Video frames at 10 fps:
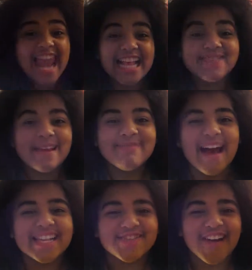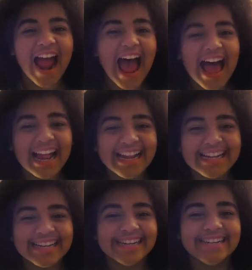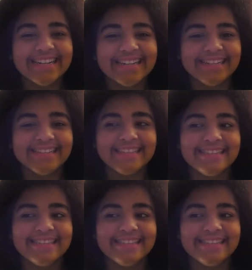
Let's be best friends!